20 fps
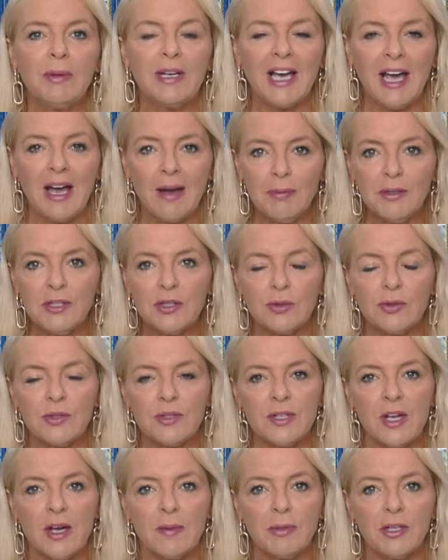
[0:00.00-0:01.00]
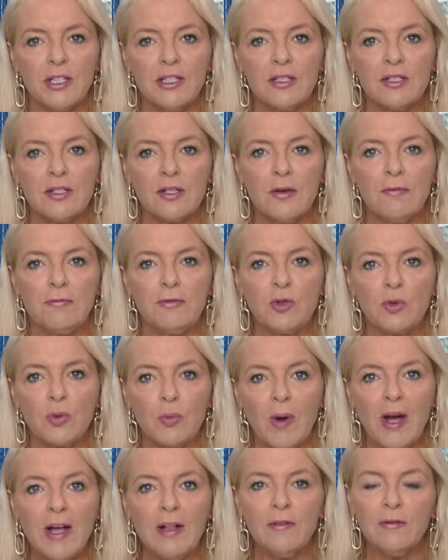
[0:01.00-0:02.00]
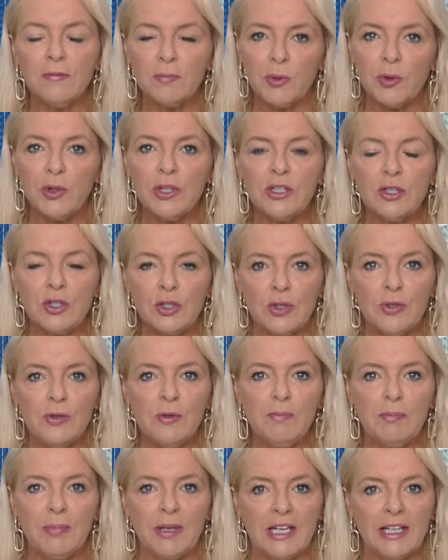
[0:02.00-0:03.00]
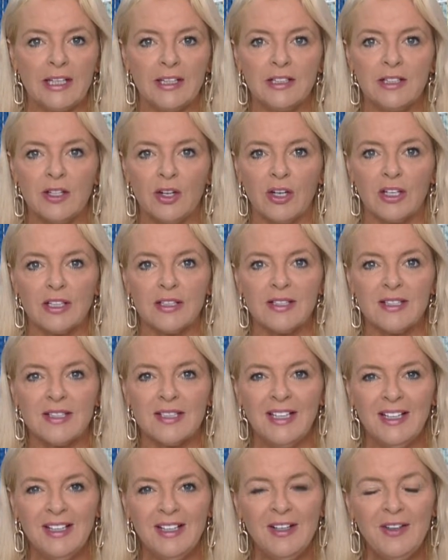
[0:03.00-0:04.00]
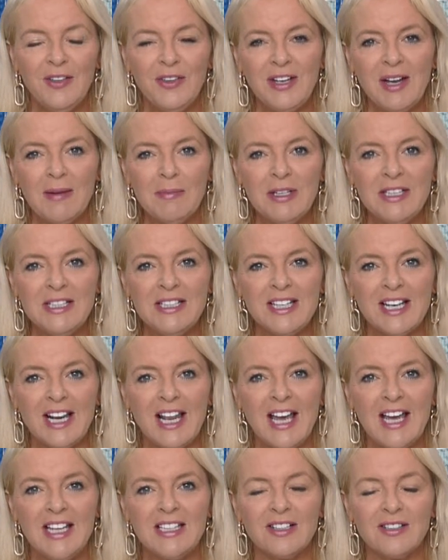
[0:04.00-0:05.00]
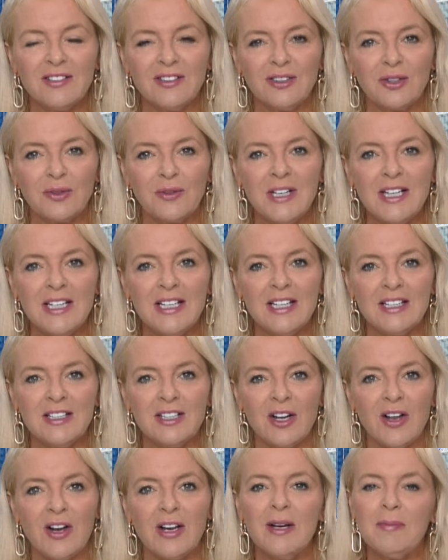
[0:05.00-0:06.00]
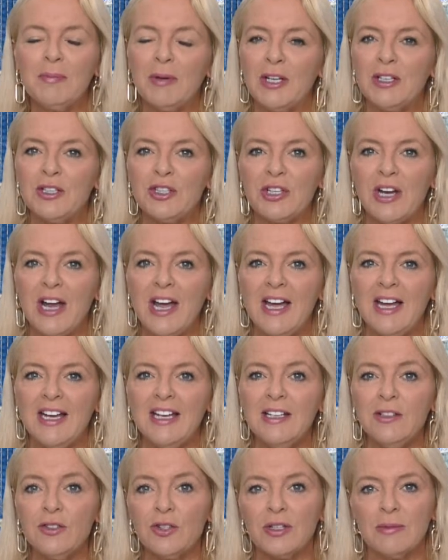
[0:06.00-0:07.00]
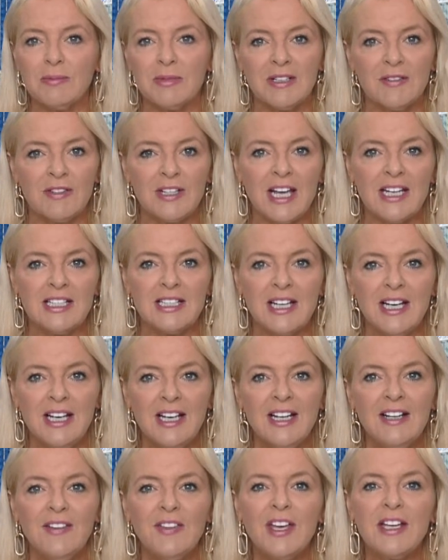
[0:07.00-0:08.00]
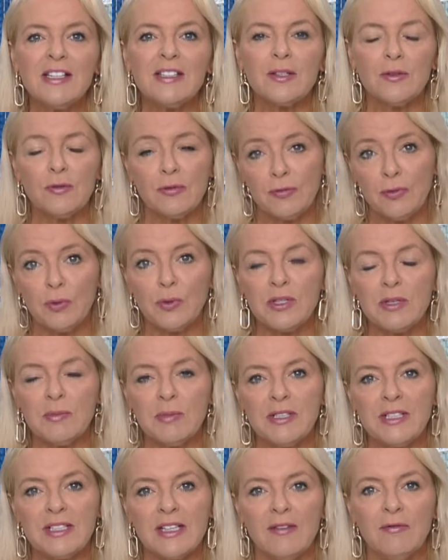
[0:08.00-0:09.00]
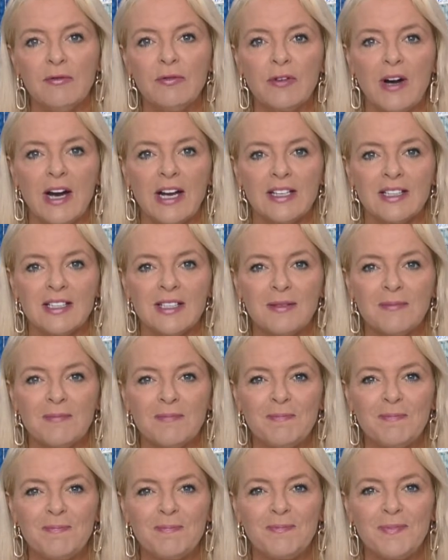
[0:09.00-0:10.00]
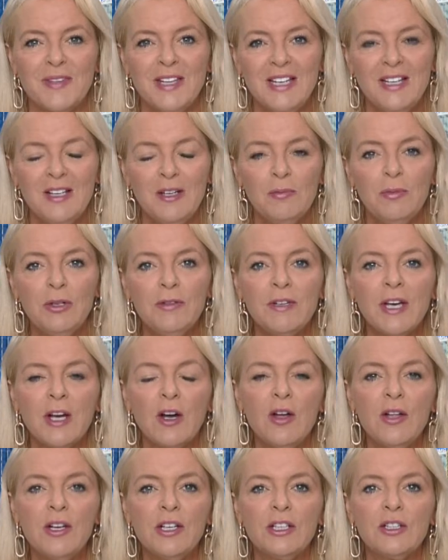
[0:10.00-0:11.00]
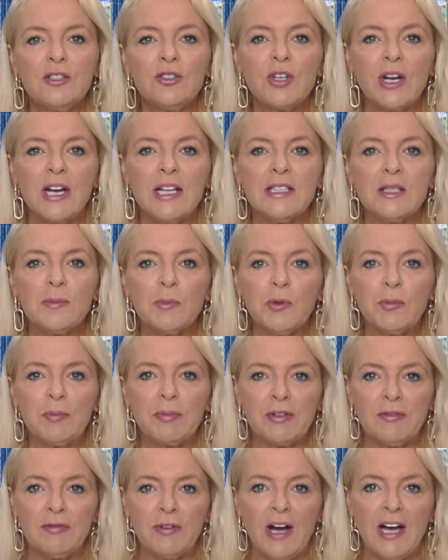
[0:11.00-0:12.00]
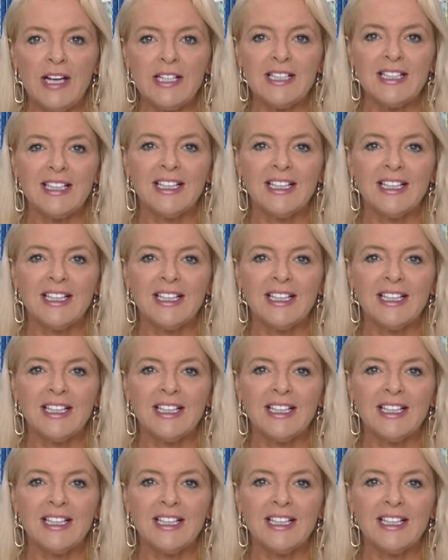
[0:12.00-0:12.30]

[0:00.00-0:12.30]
capital surplus of twelve point two billion dollars. The company declared a three dollars per share interim dividend, that's forty percent franked. Moving on, and transport provider